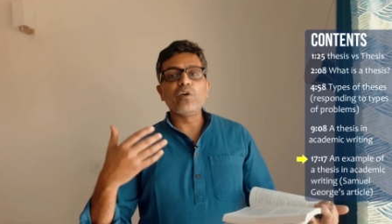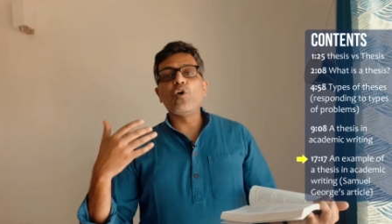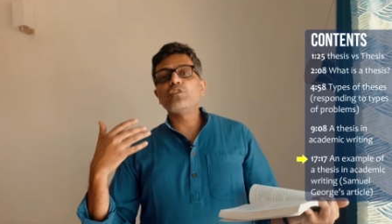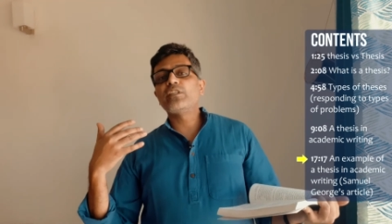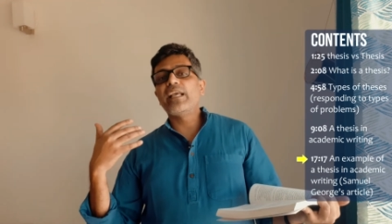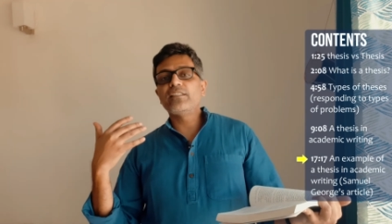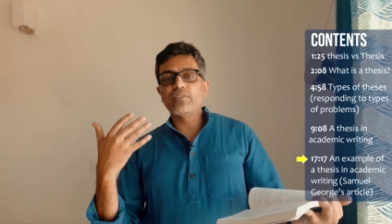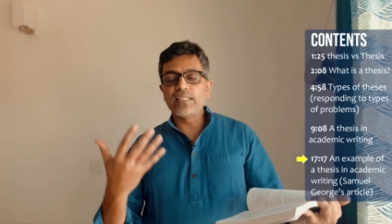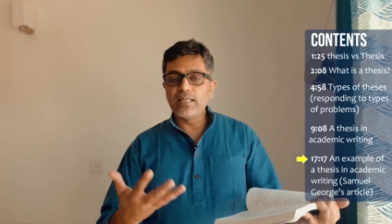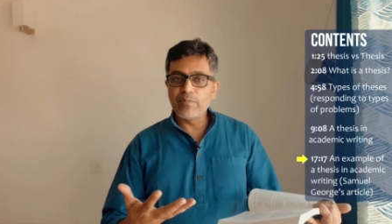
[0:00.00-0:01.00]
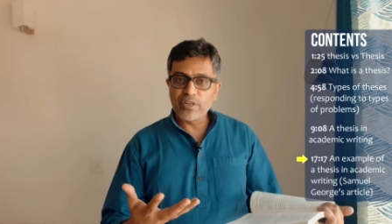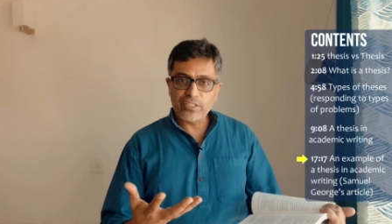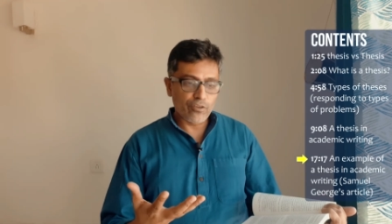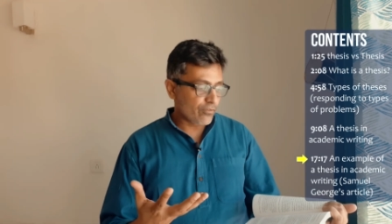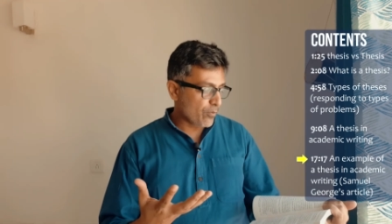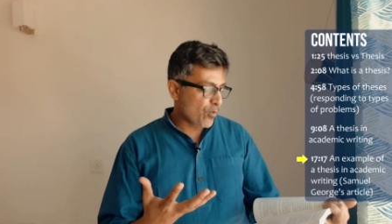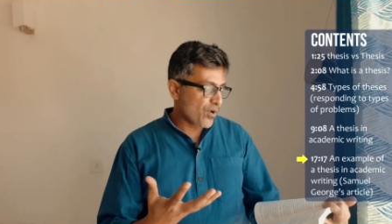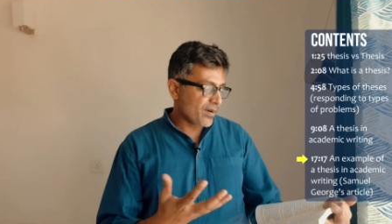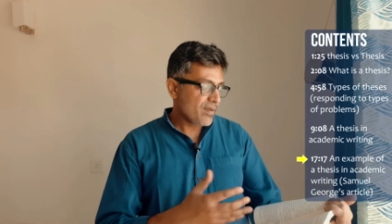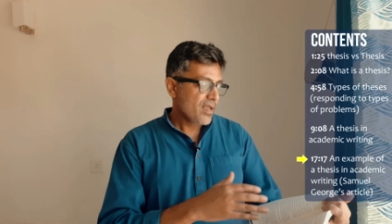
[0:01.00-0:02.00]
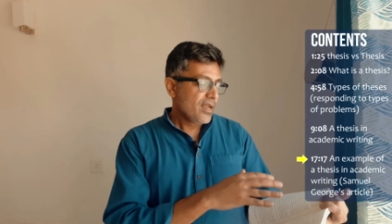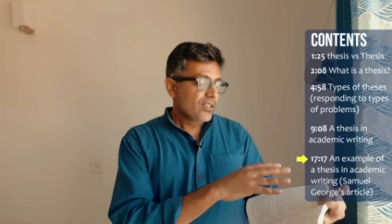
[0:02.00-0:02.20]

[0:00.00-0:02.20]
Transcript: God cares for the liberation of the poor,